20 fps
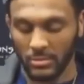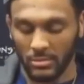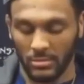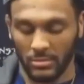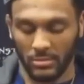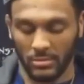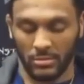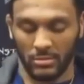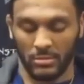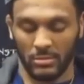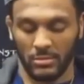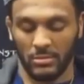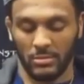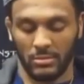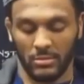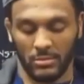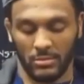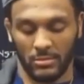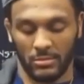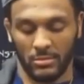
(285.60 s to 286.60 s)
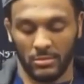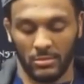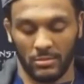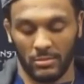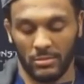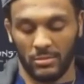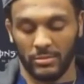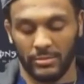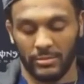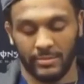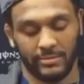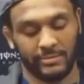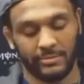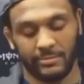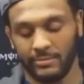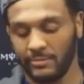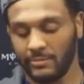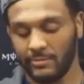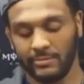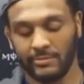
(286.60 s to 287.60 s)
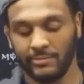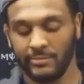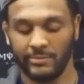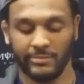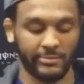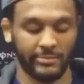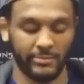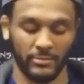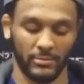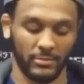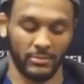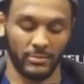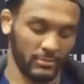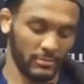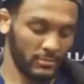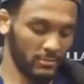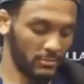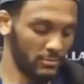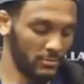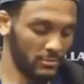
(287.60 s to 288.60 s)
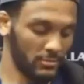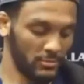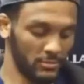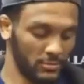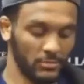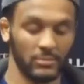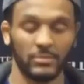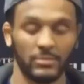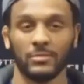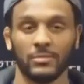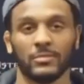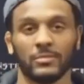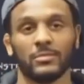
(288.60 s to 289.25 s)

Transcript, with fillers: recently, like any more dreams that predict the future?